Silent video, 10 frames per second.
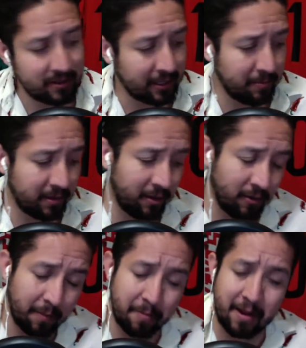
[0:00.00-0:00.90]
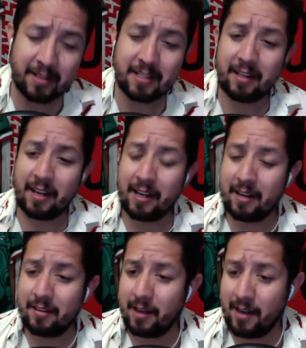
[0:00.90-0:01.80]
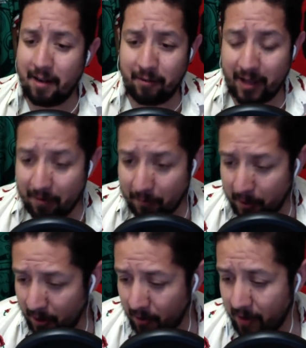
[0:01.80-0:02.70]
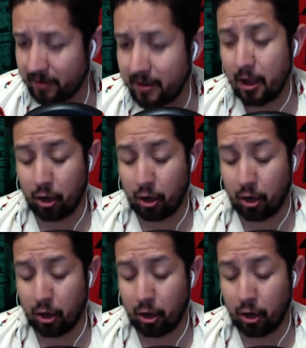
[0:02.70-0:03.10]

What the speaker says: Tata Martino coming back and saying that they never gave him the notice.